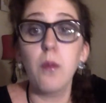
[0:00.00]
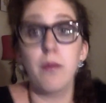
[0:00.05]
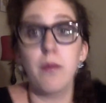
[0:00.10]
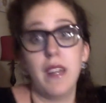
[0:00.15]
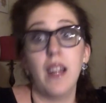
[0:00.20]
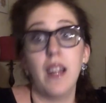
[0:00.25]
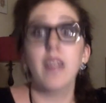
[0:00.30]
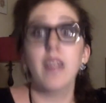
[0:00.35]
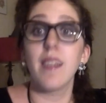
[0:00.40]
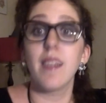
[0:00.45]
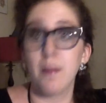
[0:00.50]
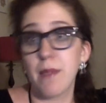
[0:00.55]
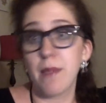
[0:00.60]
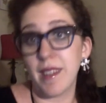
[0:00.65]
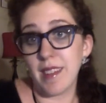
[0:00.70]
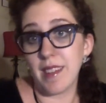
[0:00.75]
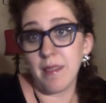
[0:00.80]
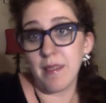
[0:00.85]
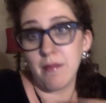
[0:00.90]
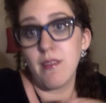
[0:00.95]
there's
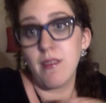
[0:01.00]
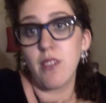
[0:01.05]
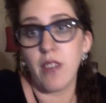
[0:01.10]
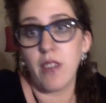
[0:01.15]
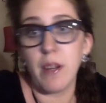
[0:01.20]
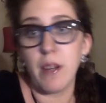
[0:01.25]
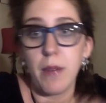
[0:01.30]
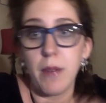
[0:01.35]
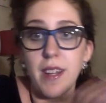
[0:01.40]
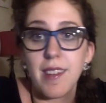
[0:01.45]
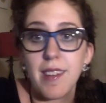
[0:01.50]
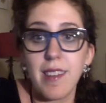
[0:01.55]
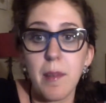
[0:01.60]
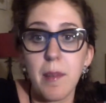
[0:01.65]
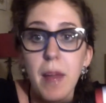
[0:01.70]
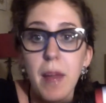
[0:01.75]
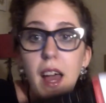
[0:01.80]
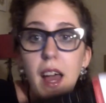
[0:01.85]
because my screen went to sleep.